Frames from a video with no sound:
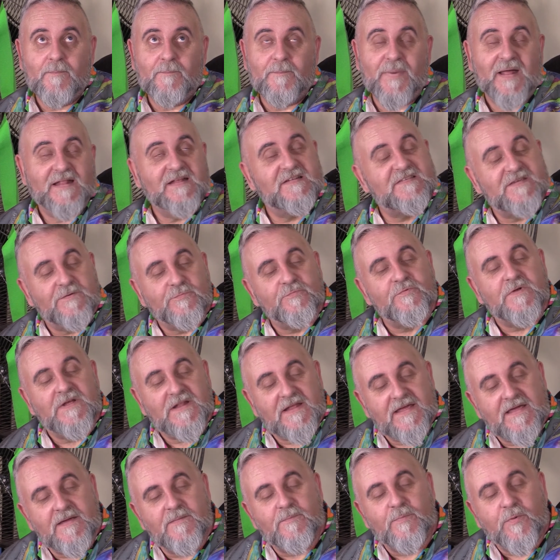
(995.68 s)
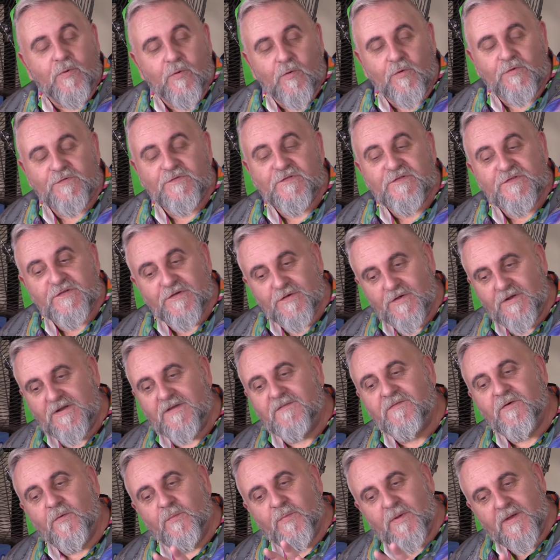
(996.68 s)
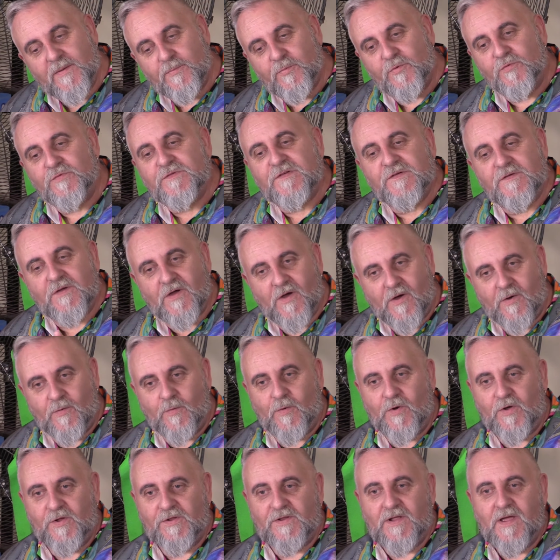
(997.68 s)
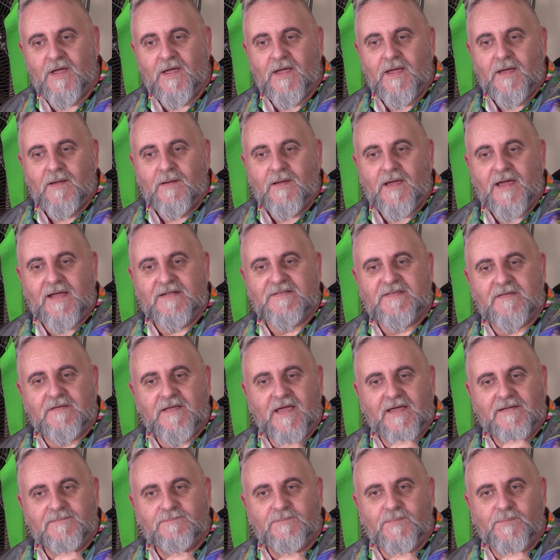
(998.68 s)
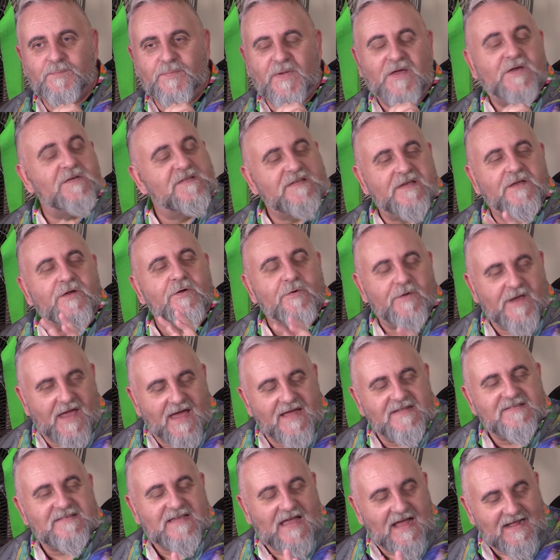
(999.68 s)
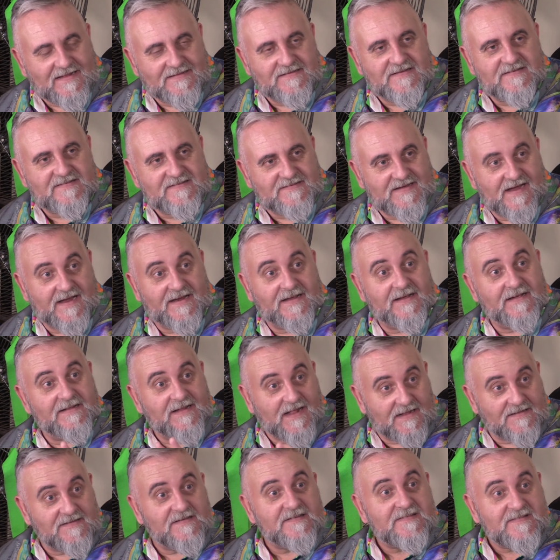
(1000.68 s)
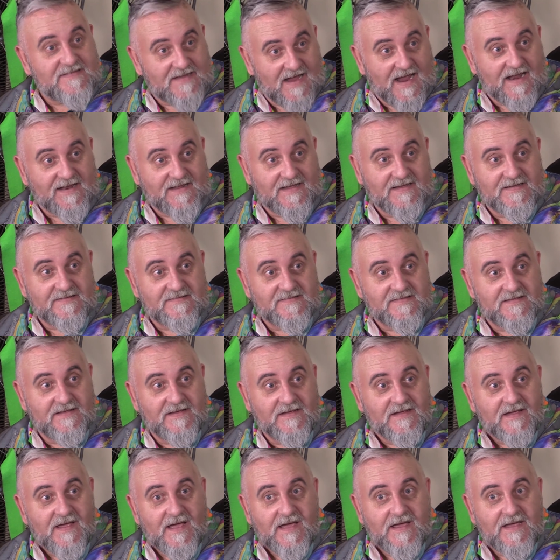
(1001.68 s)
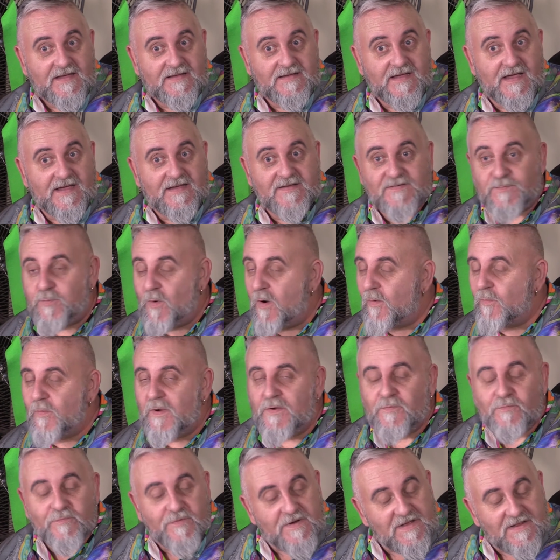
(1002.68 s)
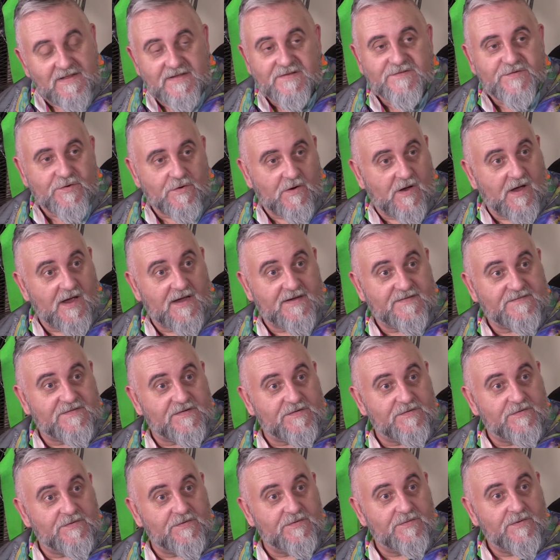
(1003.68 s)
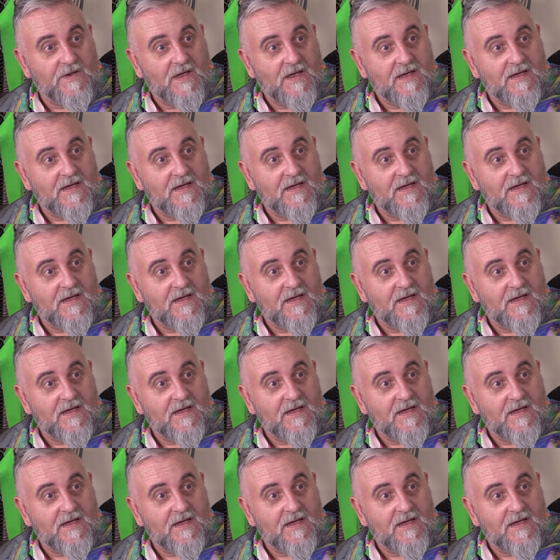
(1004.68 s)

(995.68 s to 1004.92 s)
But it's a really important journey for people to go on. Because it creates understanding, and understanding is what we're really trying to